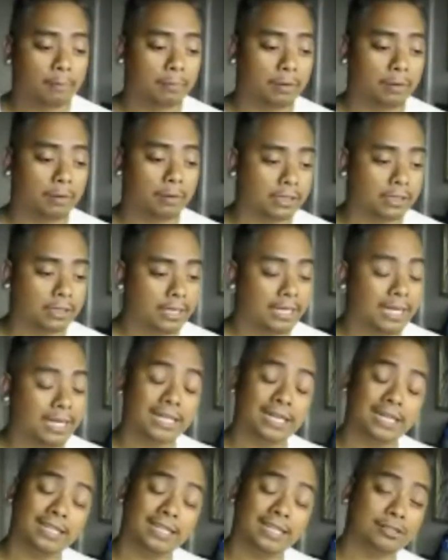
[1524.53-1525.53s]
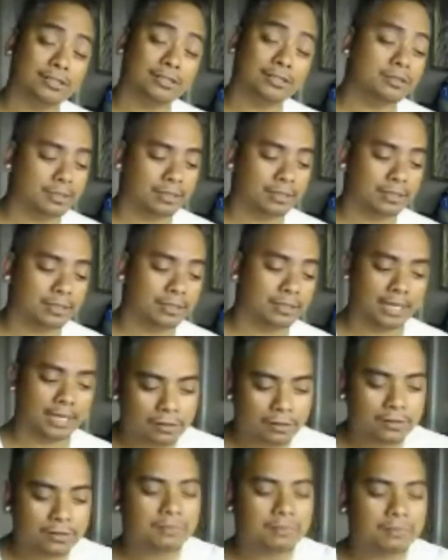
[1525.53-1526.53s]
But in addition to that,
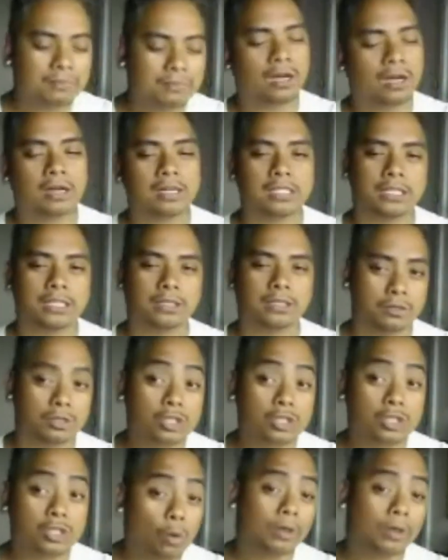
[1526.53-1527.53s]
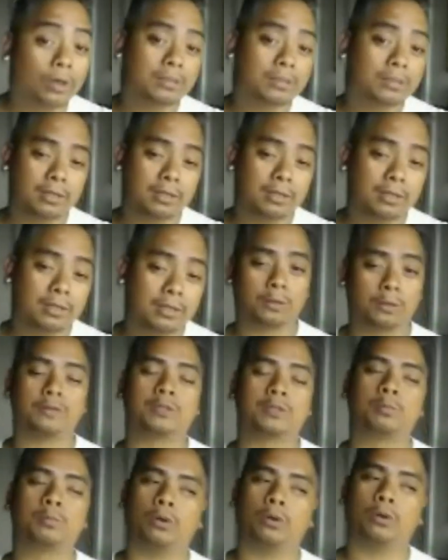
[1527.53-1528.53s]
there's some talks that there's going to be a
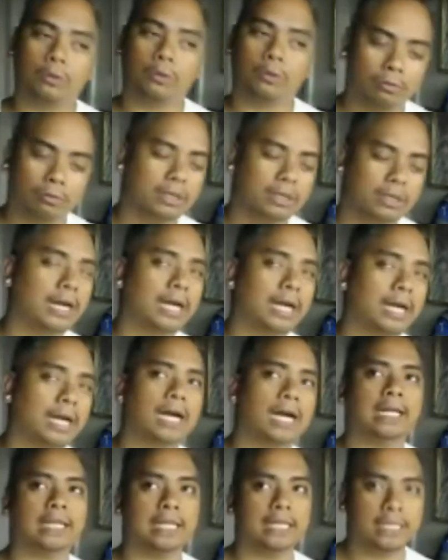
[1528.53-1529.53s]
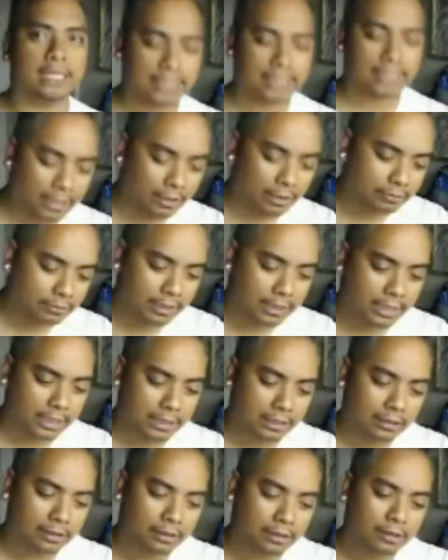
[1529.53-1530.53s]
Surface Pro 3. I highly doubt
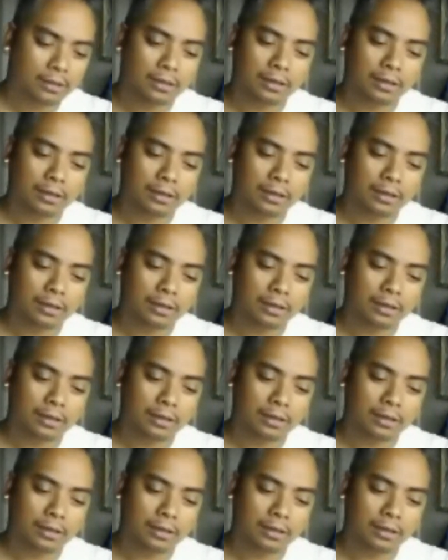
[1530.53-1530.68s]
that.